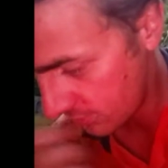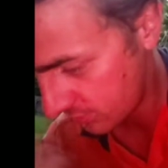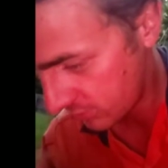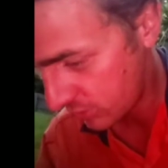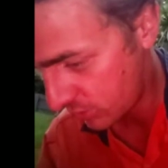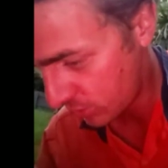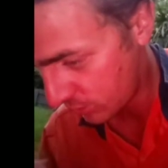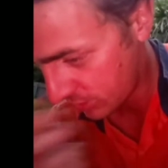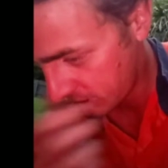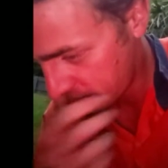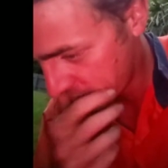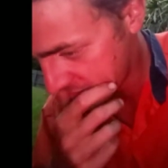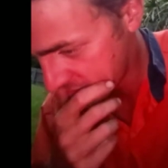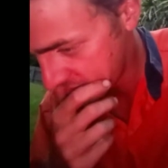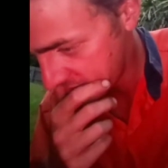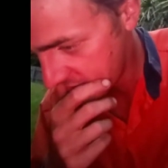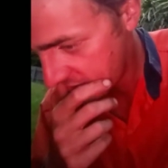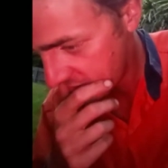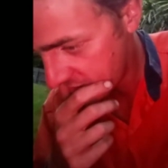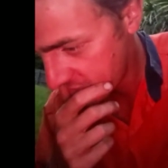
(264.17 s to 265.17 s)
or recording
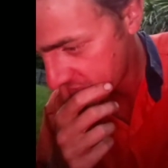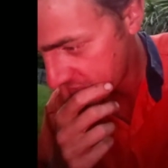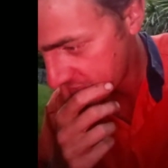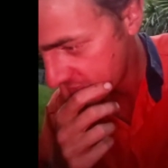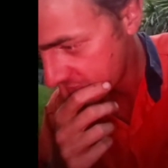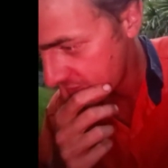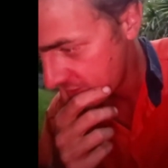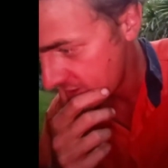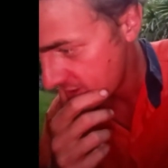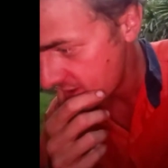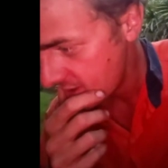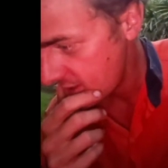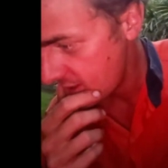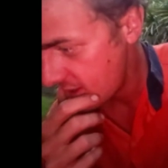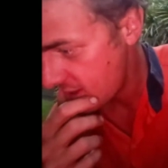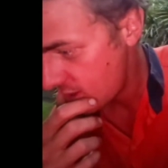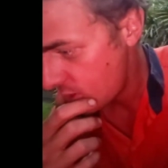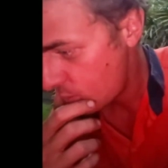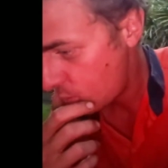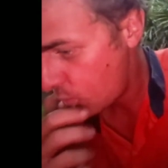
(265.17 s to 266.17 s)
myself,
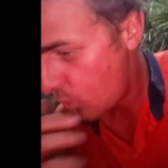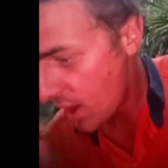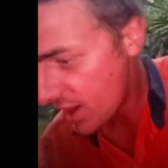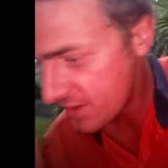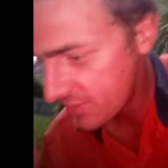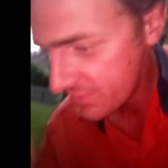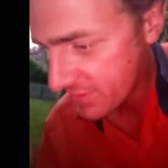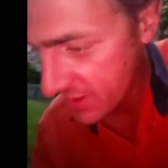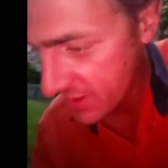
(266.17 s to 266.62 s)
one